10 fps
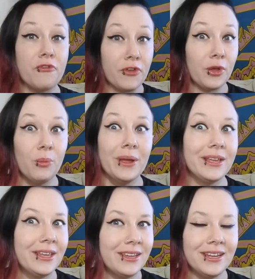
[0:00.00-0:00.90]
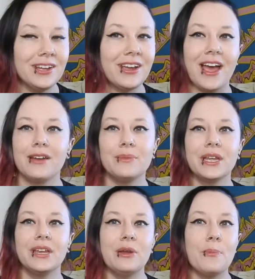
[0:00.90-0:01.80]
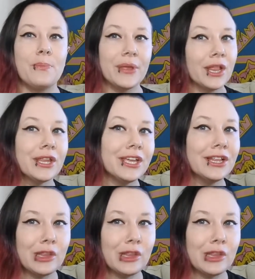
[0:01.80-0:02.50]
film geek. I mean, Billy